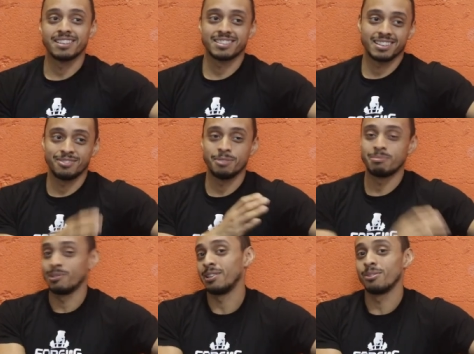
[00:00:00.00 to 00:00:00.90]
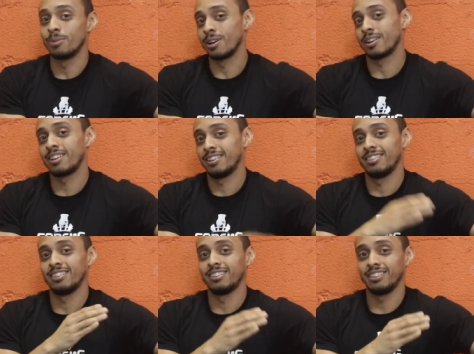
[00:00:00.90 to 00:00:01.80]
If you put in the work
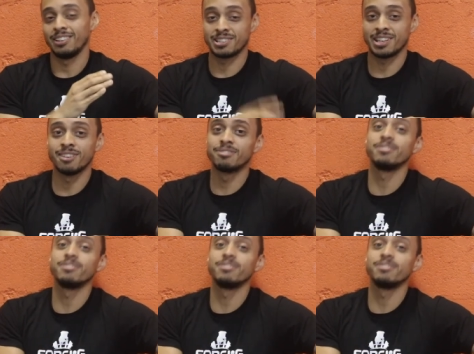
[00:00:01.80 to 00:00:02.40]
yourself,